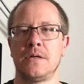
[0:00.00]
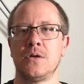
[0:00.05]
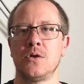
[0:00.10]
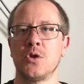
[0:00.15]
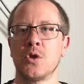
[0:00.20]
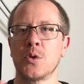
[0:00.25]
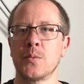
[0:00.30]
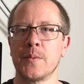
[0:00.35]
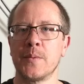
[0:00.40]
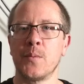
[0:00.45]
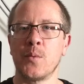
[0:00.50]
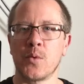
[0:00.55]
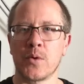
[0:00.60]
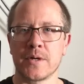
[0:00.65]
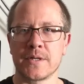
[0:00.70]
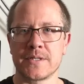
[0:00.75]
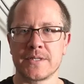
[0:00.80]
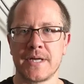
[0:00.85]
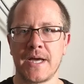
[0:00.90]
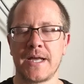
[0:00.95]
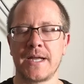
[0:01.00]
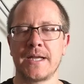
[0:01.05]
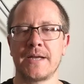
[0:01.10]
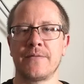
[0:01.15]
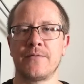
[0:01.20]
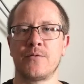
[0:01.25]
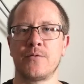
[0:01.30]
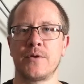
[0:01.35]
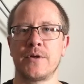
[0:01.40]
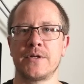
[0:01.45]
a little bit more
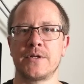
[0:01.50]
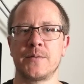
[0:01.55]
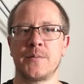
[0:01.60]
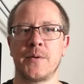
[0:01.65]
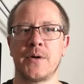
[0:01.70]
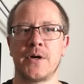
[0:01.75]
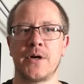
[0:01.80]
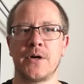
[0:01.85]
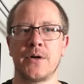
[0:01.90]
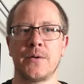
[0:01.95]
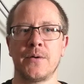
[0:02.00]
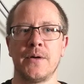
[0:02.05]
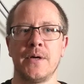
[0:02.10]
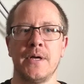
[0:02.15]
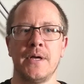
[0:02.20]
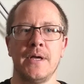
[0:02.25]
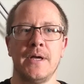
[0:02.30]
exciting for you tomorrow.